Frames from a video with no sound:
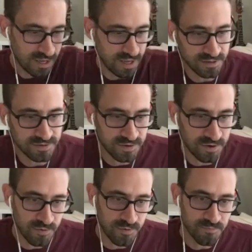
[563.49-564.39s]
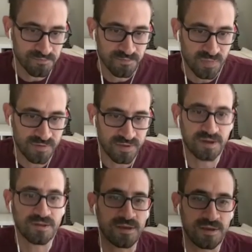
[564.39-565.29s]
And so at the
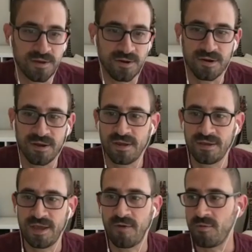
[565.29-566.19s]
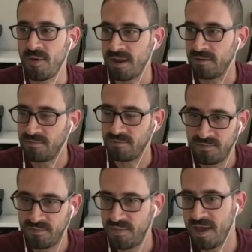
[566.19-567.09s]
end of the year, yeah, we might
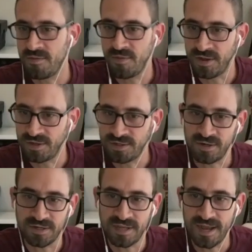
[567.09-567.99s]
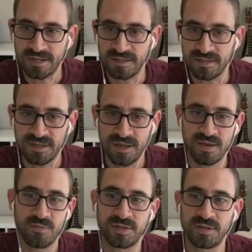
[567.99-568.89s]
pay a bunch on our taxes,
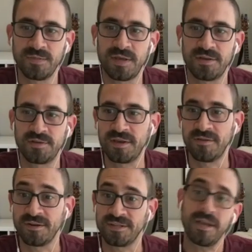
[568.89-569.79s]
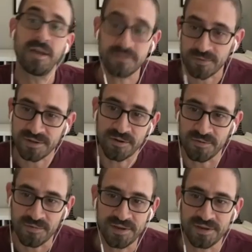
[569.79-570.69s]
but sometimes we give ourselves a
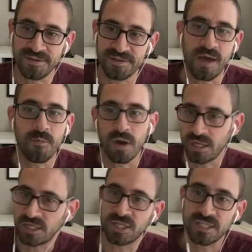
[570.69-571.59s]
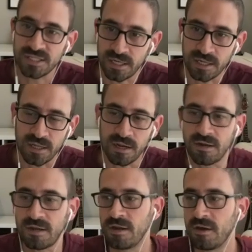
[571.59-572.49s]
return because that money is just sitting there,
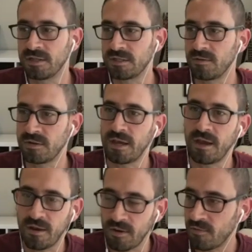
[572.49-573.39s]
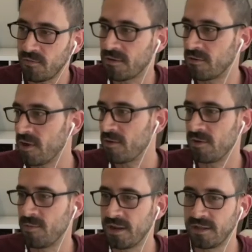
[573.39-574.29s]
and so we're like, oh, we're great, we
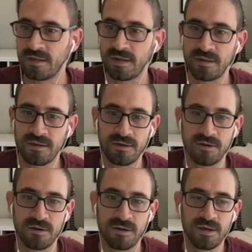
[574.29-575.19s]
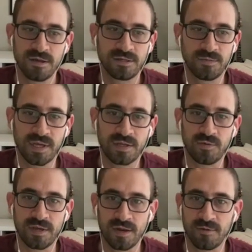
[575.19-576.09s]
made it to the end of the year. Sometimes
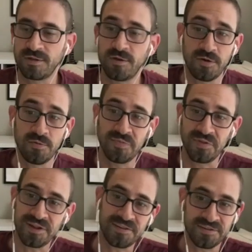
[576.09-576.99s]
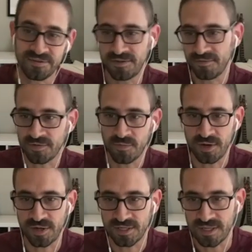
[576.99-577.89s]
we get a return, plus there's even some
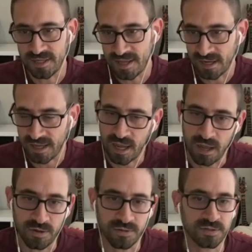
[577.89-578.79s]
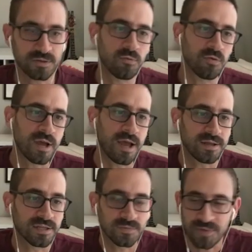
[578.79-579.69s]
money just in that account, so we'll kind
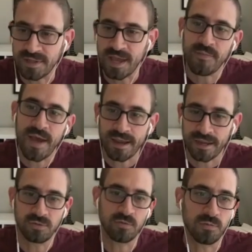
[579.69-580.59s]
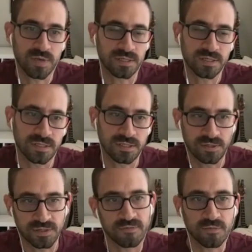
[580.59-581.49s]
of split that back into our businesses,
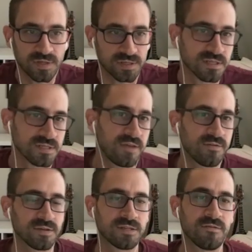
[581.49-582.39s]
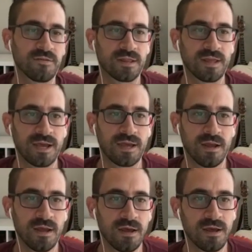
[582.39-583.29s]
use it for business savings, stuff like that.
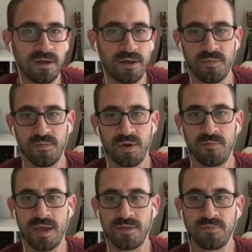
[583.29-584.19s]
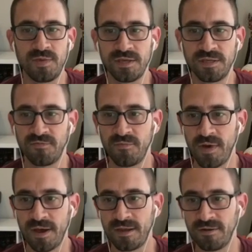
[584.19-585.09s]
But man, the peace of
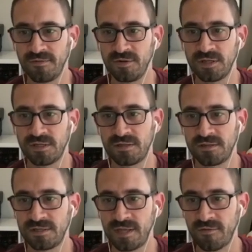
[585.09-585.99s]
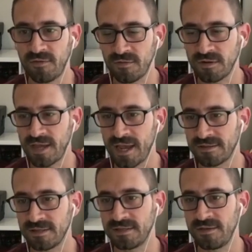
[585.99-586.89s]
mind of just saving for
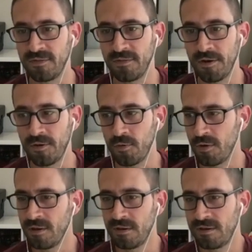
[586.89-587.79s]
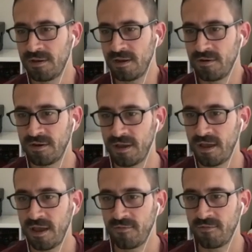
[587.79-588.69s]
taxes, even though,
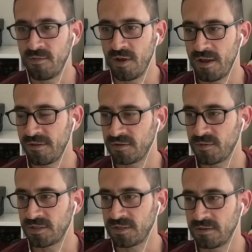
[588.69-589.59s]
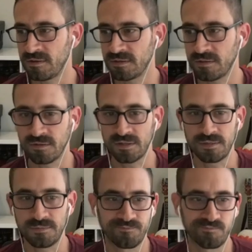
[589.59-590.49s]
every month, especially in those
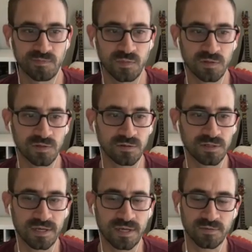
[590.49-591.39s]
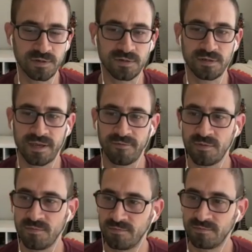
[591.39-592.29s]
early times when you're like
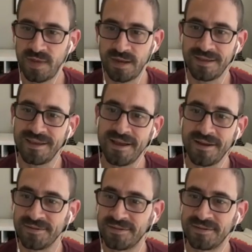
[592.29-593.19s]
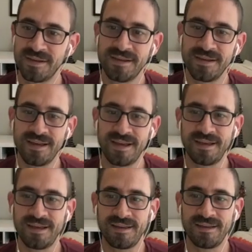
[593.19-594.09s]
every penny counts,
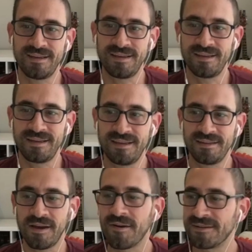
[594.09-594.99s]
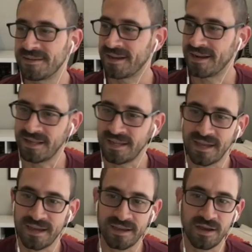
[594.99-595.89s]
it's hard to kind of let
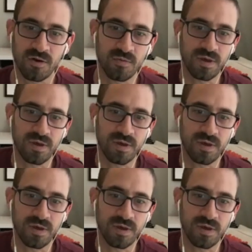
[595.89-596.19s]
that go.